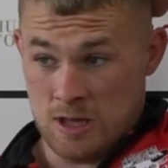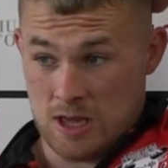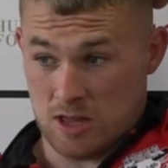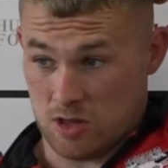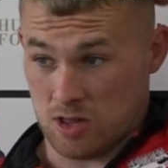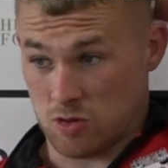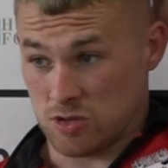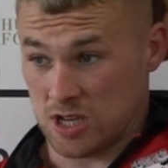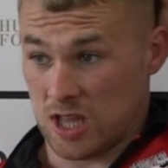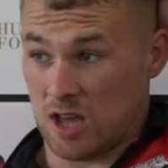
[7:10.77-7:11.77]
it's good
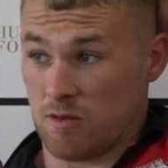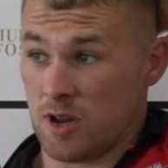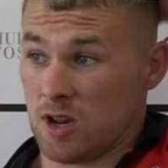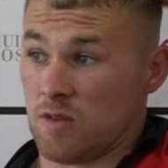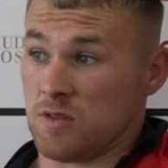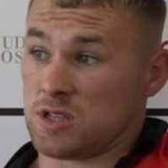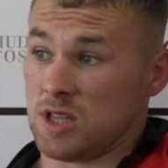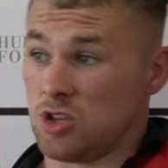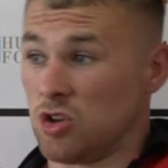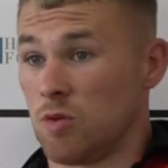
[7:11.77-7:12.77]
to get that win, and
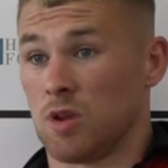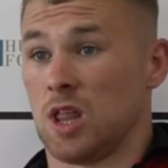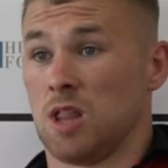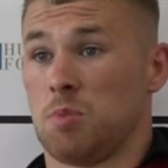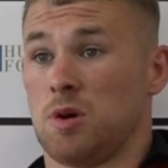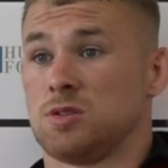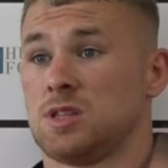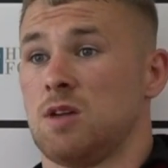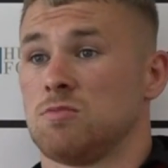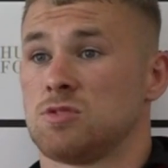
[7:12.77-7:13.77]
obviously you don't want to let the boys
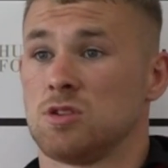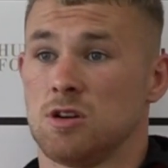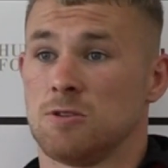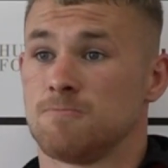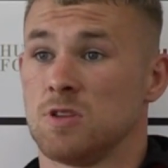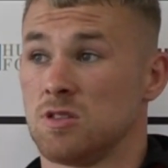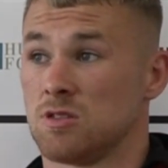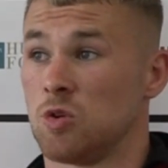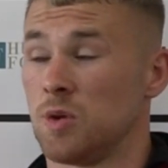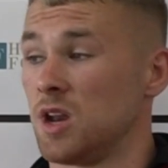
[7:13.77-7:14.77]
down, so
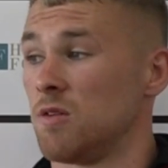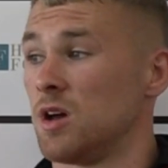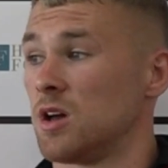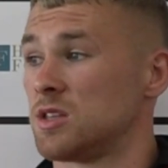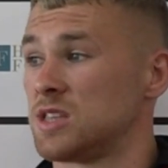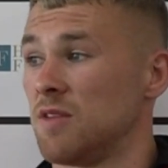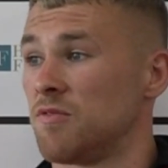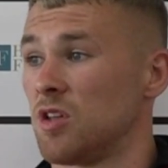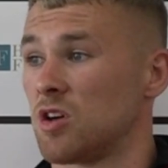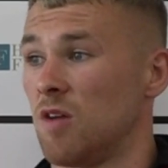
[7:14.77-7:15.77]
going into a team
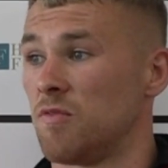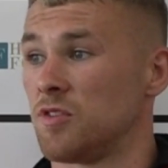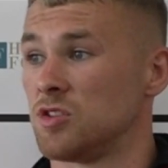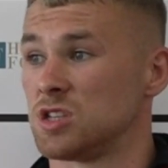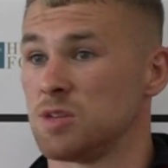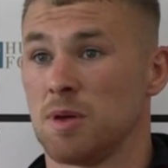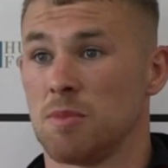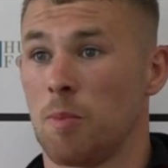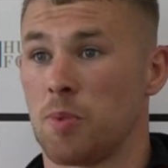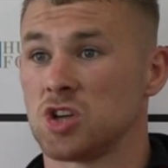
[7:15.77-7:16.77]
full of confidence is a bit
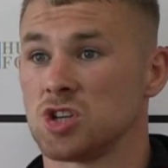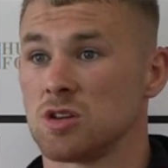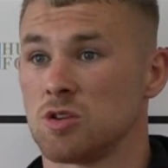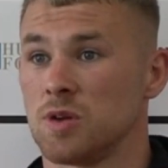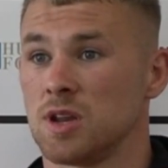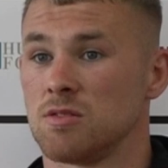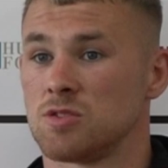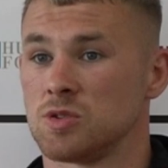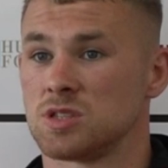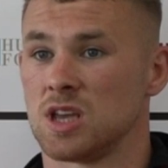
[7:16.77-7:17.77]
more pressure than going
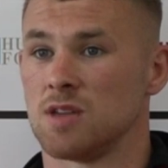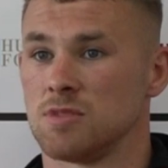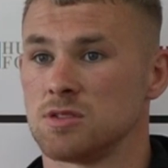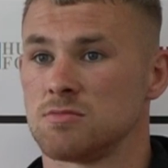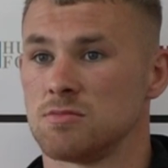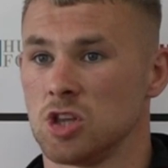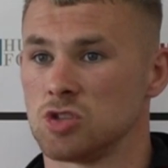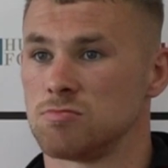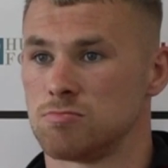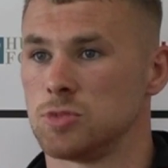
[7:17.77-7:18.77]
into a team that's
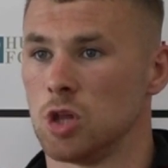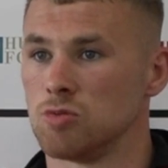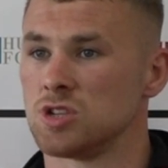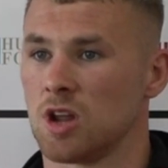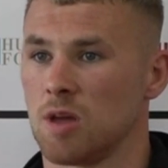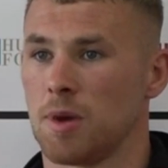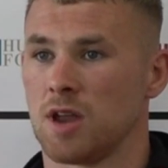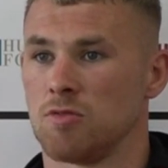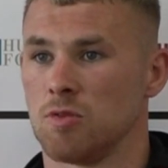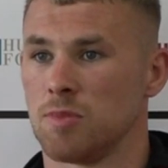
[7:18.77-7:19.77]
losing on a
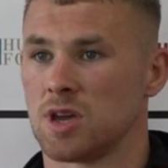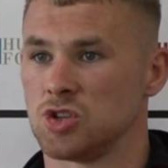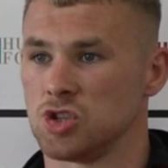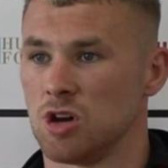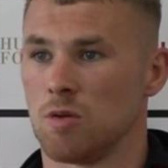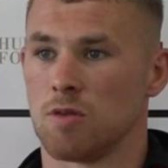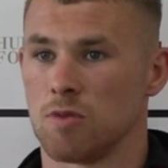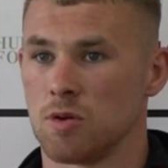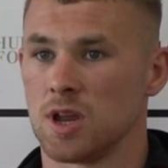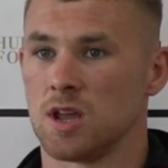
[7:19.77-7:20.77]
bad run, because you don't want to
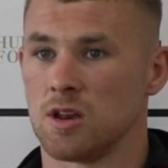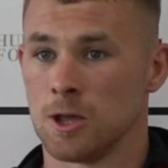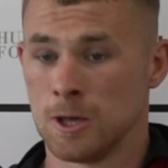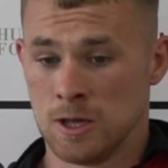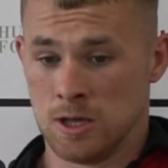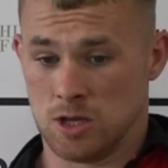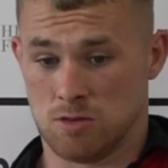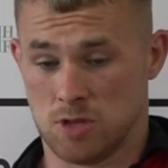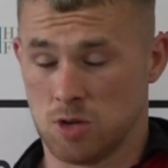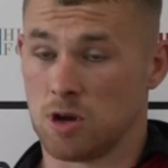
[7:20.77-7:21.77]
ruin it,
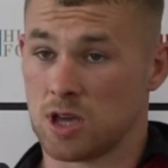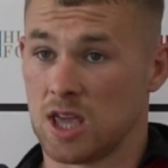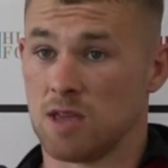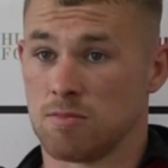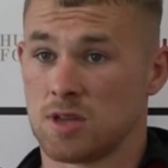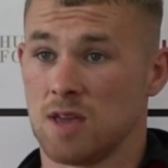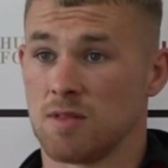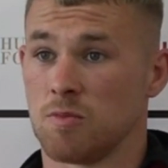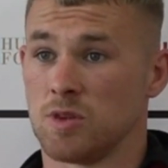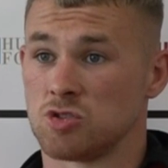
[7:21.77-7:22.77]
and you want to keep
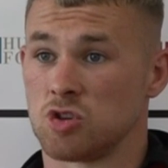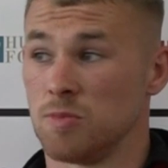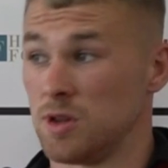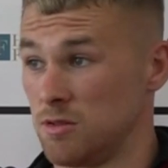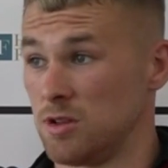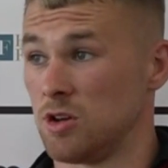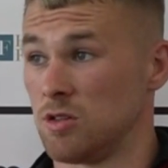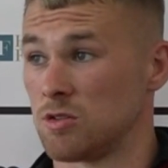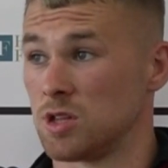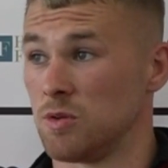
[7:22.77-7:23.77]
them wins coming, and you know,
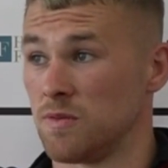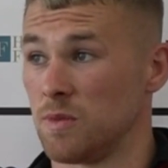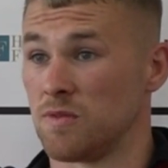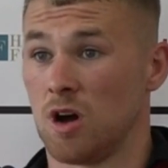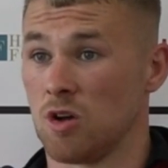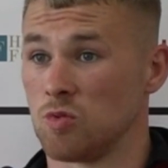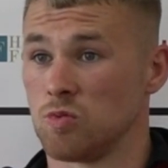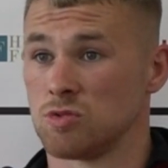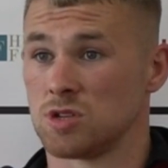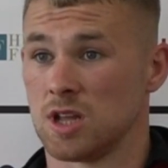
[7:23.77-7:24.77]
look, we've got a good
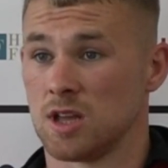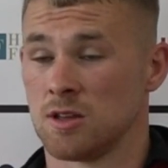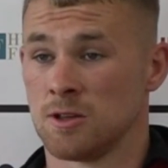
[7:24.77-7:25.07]
one today.